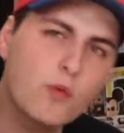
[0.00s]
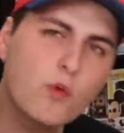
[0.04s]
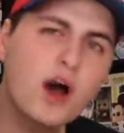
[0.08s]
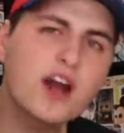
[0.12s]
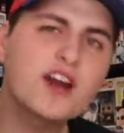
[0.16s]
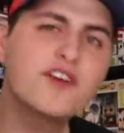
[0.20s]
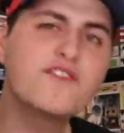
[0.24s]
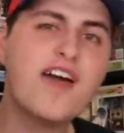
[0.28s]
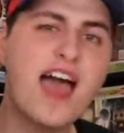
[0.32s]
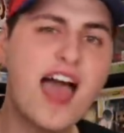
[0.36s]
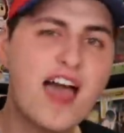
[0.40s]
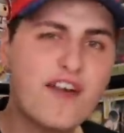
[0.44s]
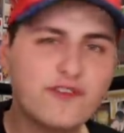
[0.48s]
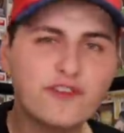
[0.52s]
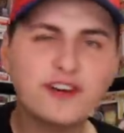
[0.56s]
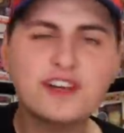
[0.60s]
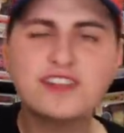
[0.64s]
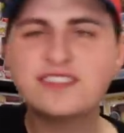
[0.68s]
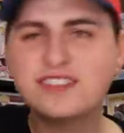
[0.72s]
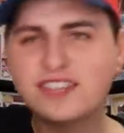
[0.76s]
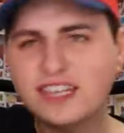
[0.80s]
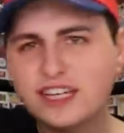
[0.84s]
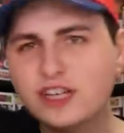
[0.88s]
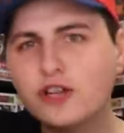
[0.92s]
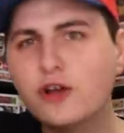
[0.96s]
one of every
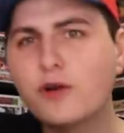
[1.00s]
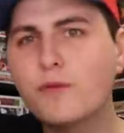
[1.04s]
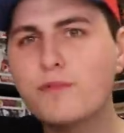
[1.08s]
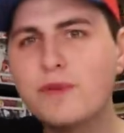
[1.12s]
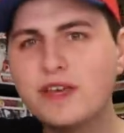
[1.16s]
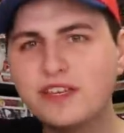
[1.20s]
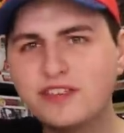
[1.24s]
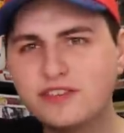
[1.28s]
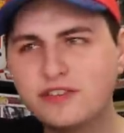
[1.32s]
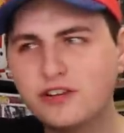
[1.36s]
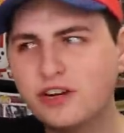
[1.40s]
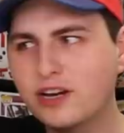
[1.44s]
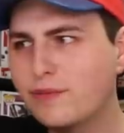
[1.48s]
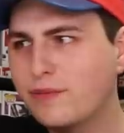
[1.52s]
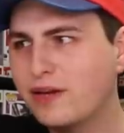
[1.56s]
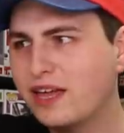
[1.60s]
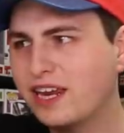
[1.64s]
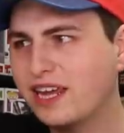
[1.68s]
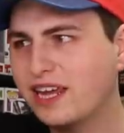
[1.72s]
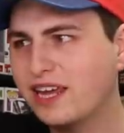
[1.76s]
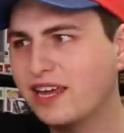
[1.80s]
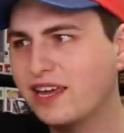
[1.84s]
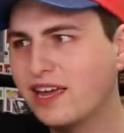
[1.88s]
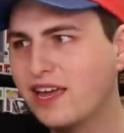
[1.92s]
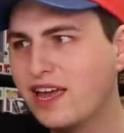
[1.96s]
single Mystery
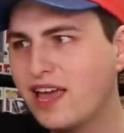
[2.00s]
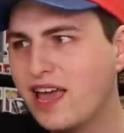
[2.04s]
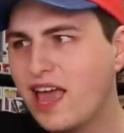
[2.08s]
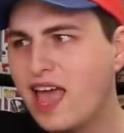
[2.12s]
Mini